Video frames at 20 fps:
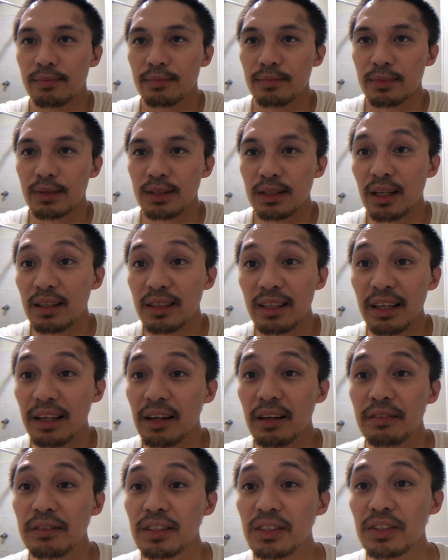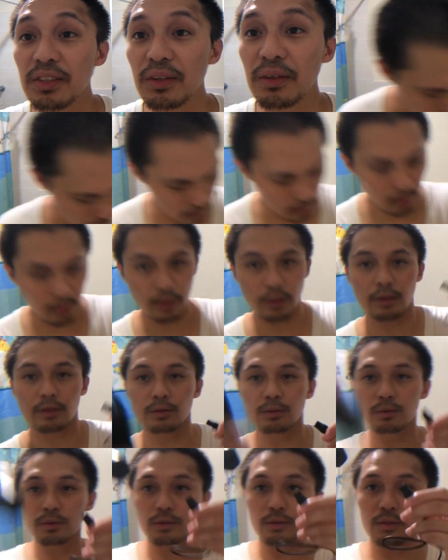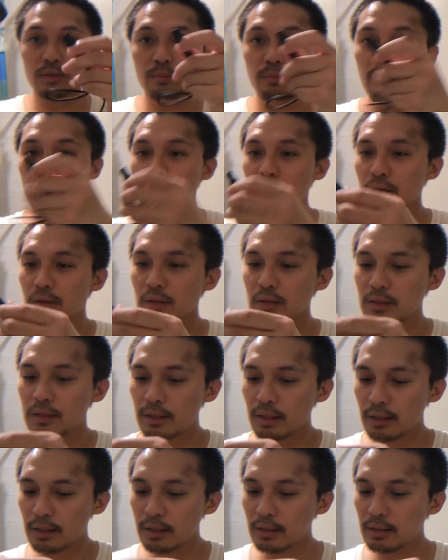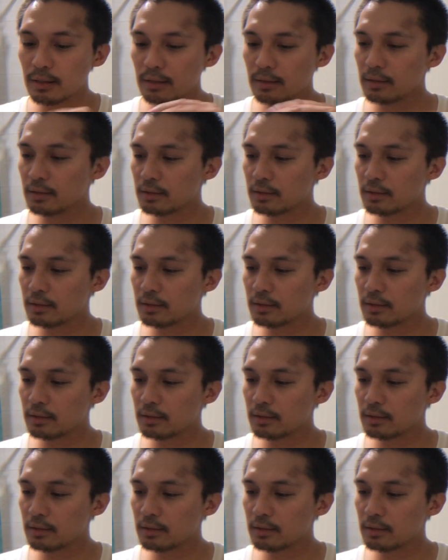It's not that heavy, so all I gotta do is plug this guy.